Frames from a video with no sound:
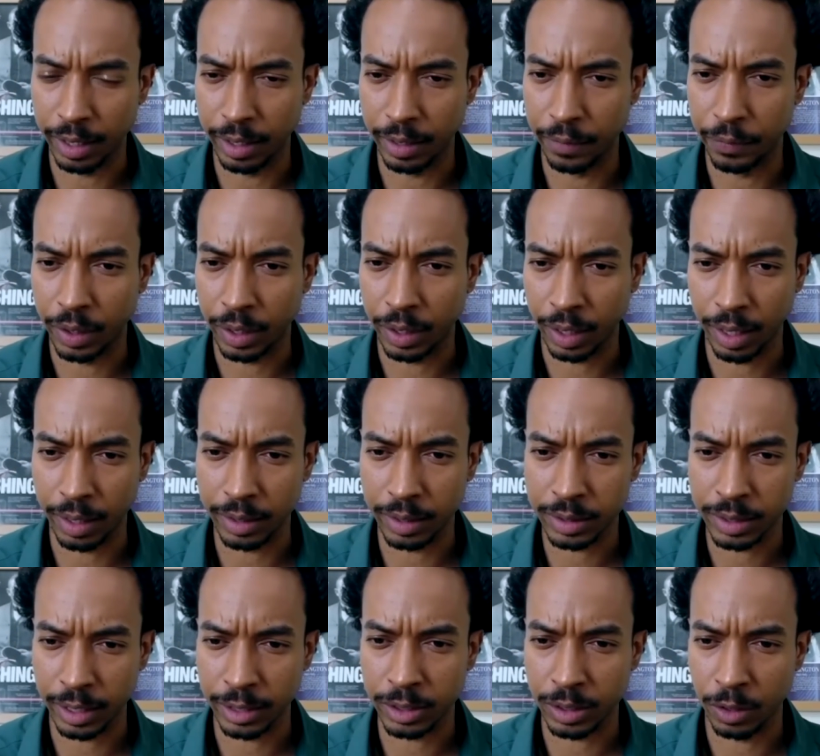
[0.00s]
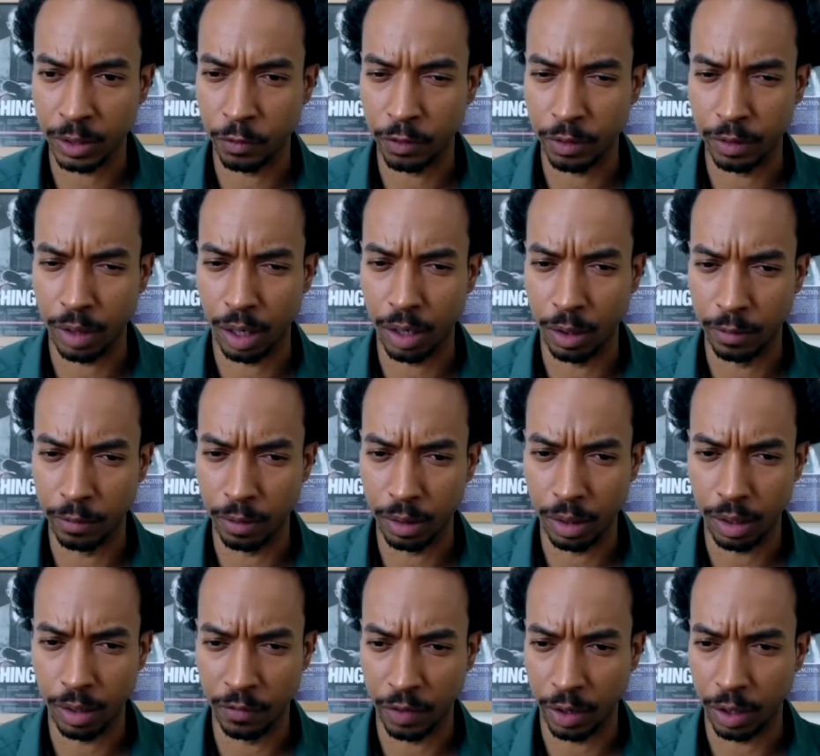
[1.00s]
and in the context
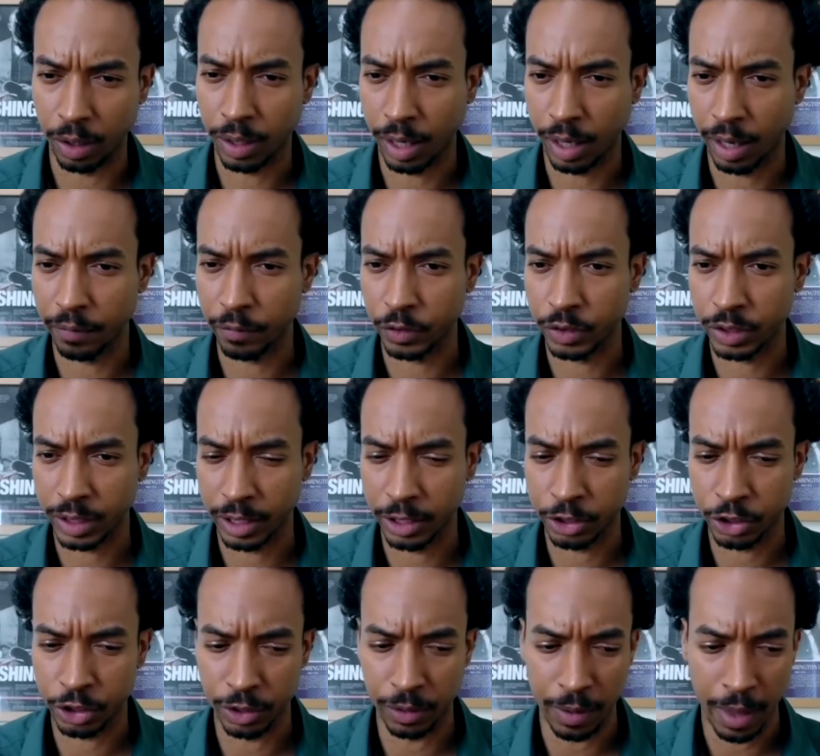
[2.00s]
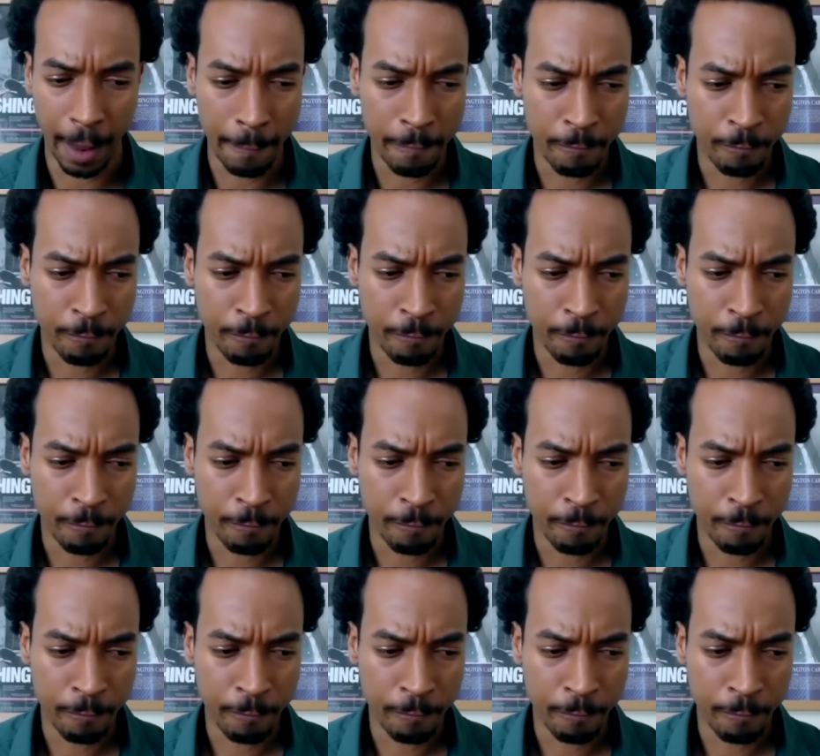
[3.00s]
of our conversation